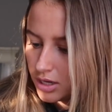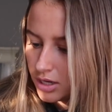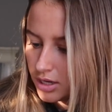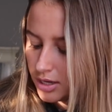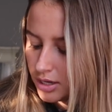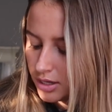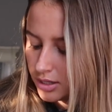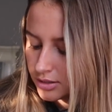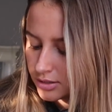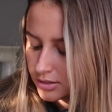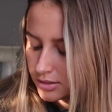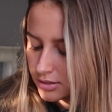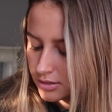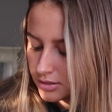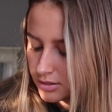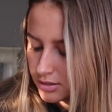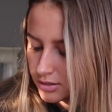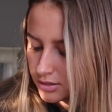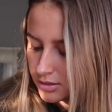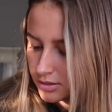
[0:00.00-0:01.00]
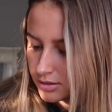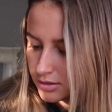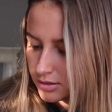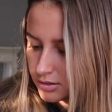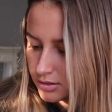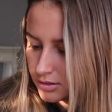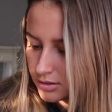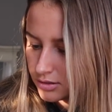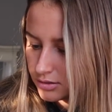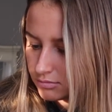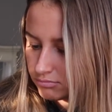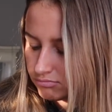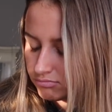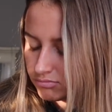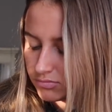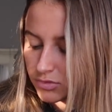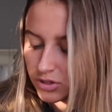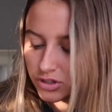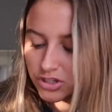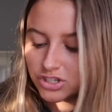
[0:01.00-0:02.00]
it's,
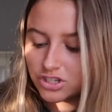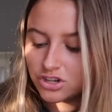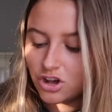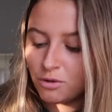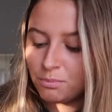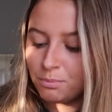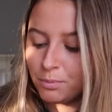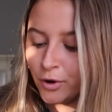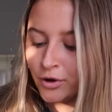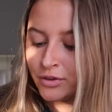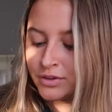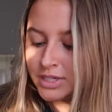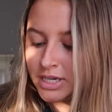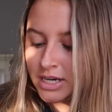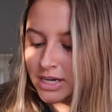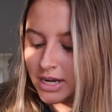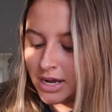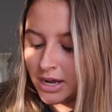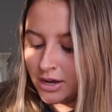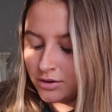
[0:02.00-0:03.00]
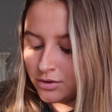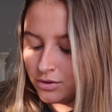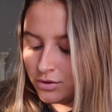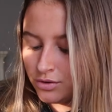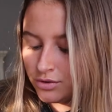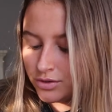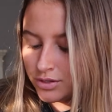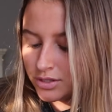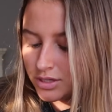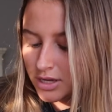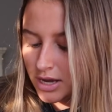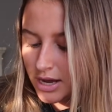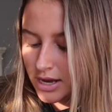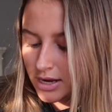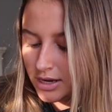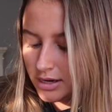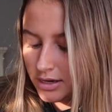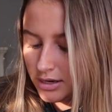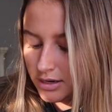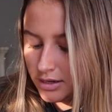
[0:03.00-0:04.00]
they're just called birth date candles,
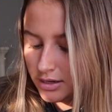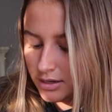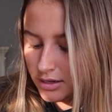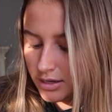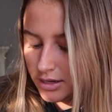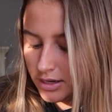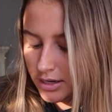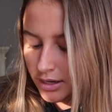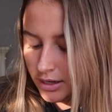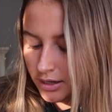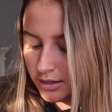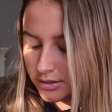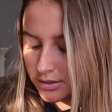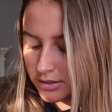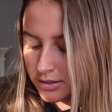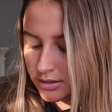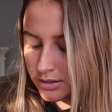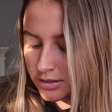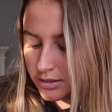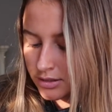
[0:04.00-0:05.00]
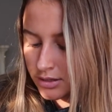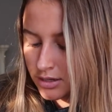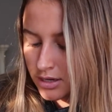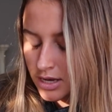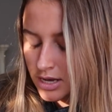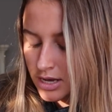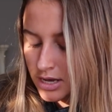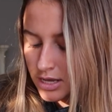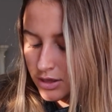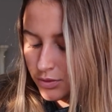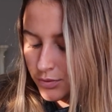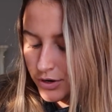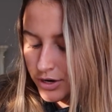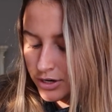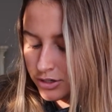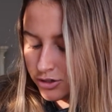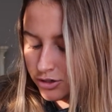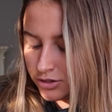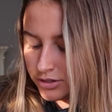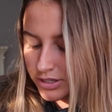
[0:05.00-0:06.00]
and it's
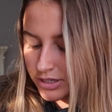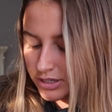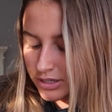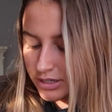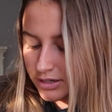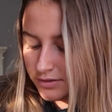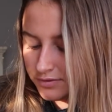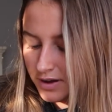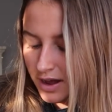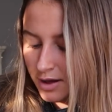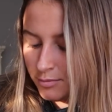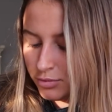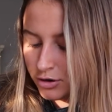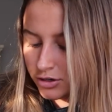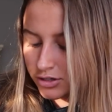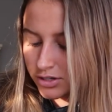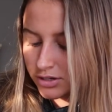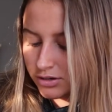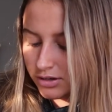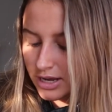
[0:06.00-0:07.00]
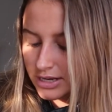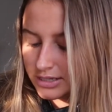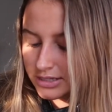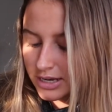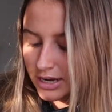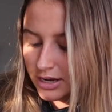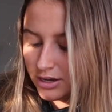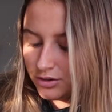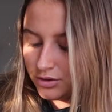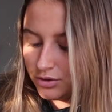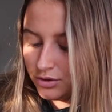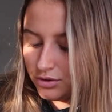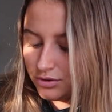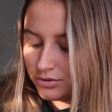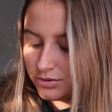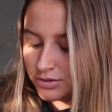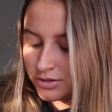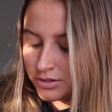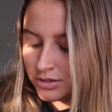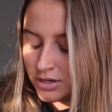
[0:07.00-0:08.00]
365 personalized
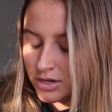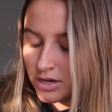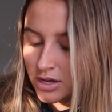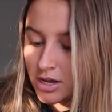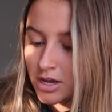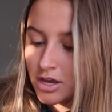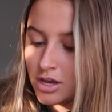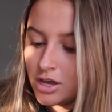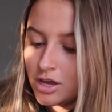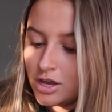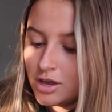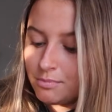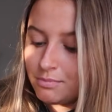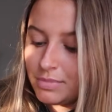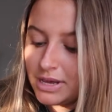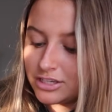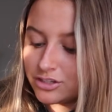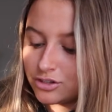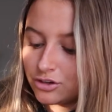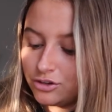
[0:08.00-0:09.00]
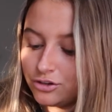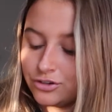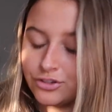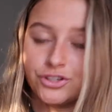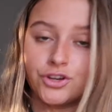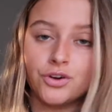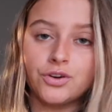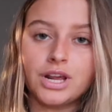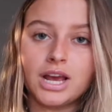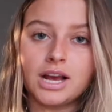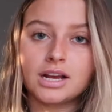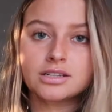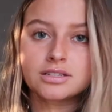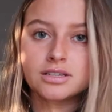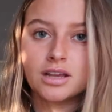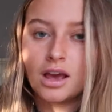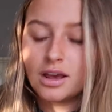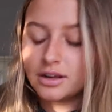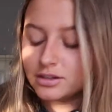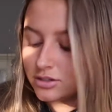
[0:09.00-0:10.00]
candles based on your zodiac
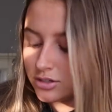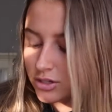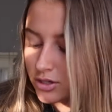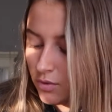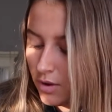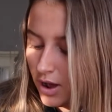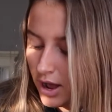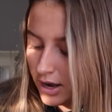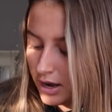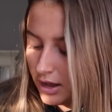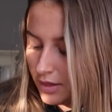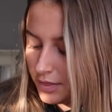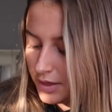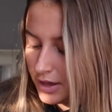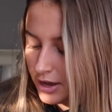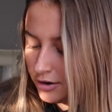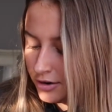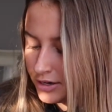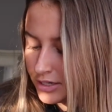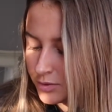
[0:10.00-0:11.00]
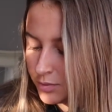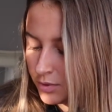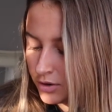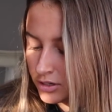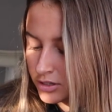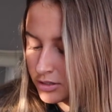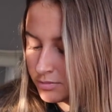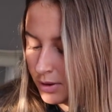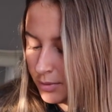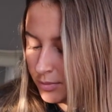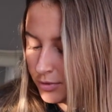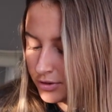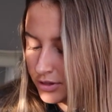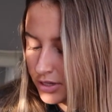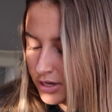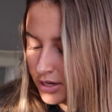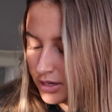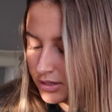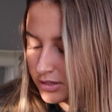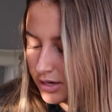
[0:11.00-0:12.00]
sign. So I got the Aries one because my
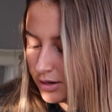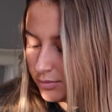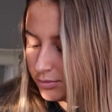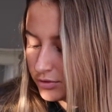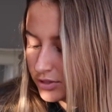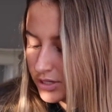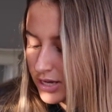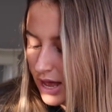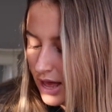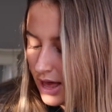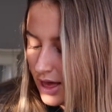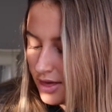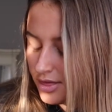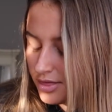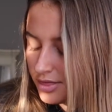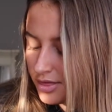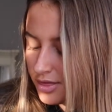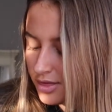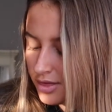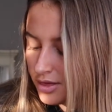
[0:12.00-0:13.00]
birthday is April 10th.